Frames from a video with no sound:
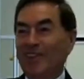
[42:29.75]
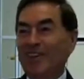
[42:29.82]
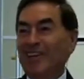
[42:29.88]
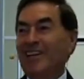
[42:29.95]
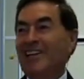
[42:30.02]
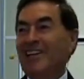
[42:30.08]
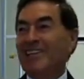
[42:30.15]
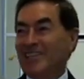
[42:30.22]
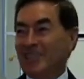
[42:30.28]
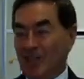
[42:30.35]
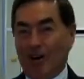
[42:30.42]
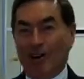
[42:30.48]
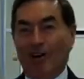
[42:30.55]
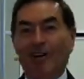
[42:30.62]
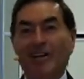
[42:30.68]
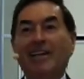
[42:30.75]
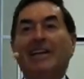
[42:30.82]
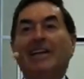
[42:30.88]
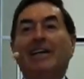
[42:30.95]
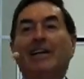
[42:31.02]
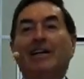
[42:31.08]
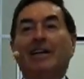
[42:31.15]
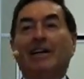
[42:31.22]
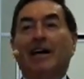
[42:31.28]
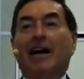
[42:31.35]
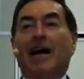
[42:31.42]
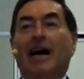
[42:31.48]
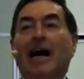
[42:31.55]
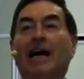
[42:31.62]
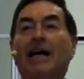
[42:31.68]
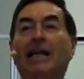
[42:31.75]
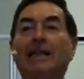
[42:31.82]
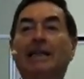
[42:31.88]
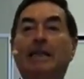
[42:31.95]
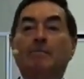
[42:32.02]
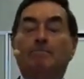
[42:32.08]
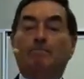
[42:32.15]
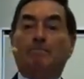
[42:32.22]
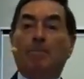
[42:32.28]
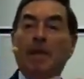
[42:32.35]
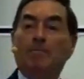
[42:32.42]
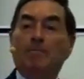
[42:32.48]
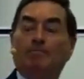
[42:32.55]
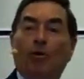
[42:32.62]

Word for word: So uh, the people,